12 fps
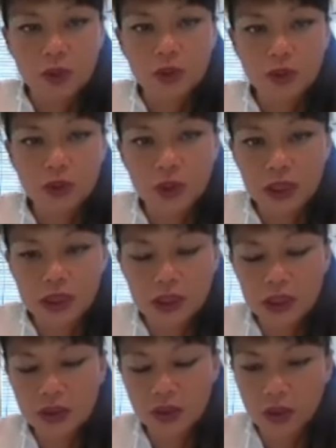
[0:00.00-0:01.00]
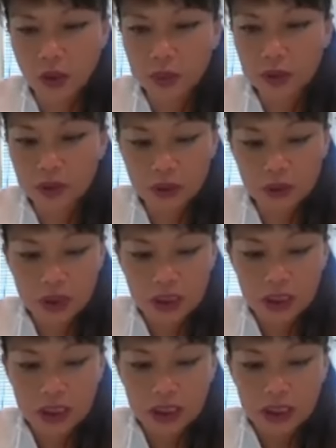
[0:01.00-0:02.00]
Pluto in Scorpio.
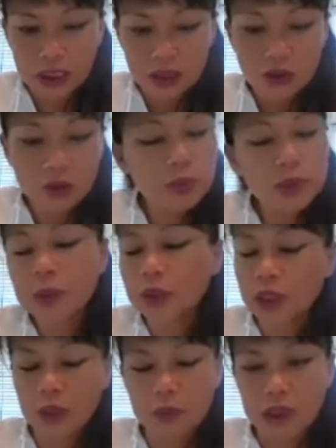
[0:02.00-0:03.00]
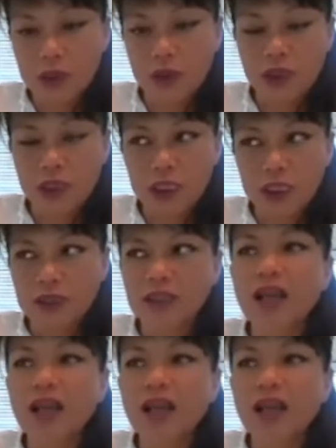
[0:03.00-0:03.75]
You people come in to say,